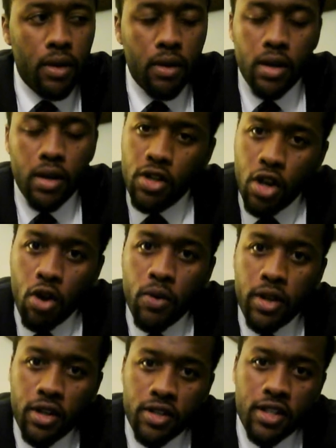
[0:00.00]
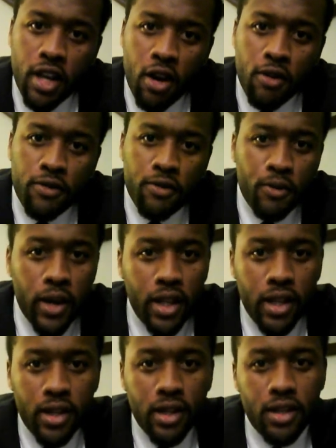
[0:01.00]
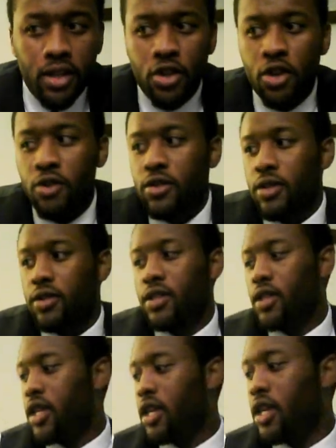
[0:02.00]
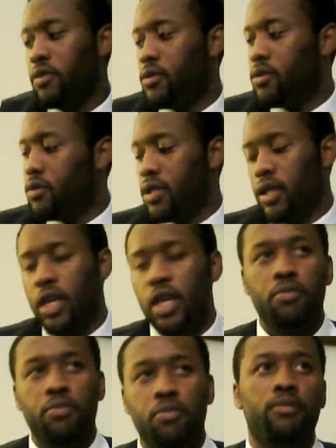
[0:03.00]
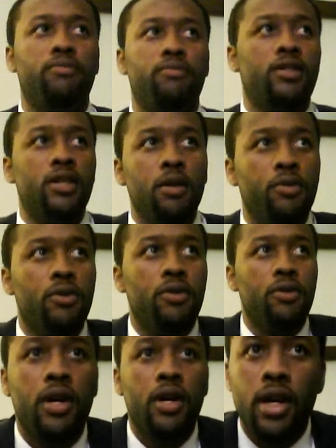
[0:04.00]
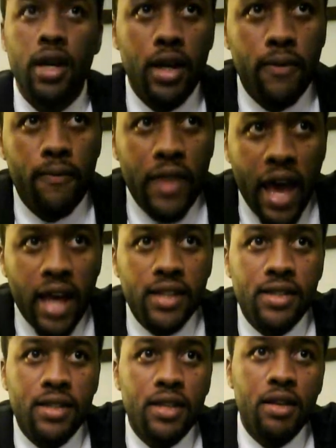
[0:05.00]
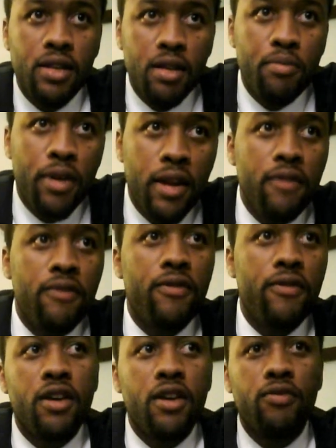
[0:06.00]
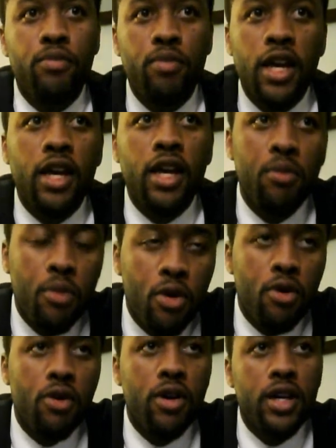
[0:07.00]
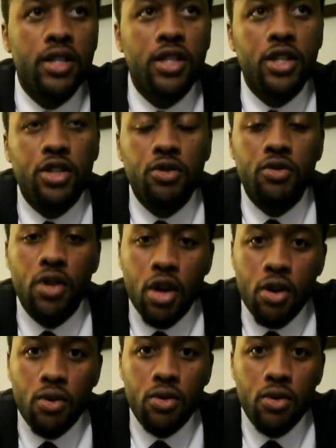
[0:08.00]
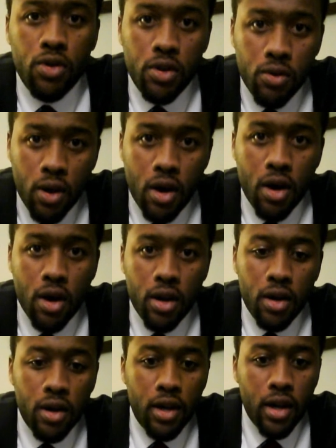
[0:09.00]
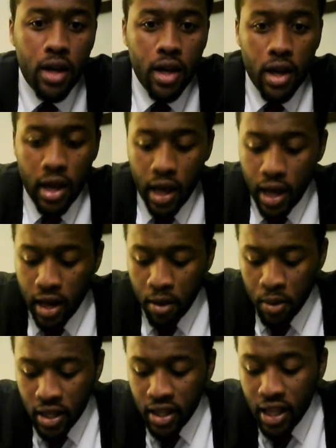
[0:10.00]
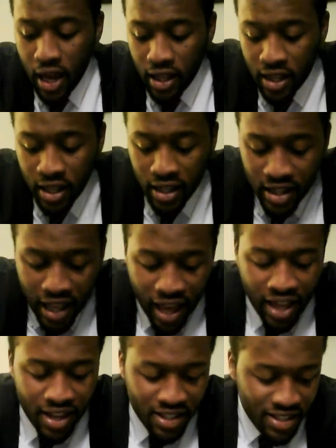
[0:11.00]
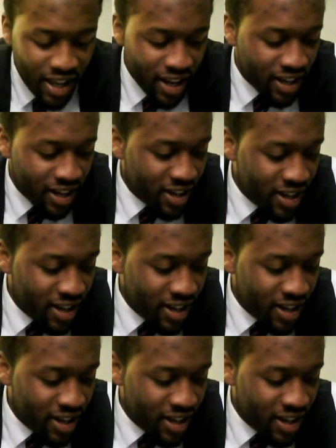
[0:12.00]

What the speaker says: it's knowing yourself, really, you know, to keep it simple. That's the benefit of being a Moor, is that you know who you are. And I mean, I think that is like,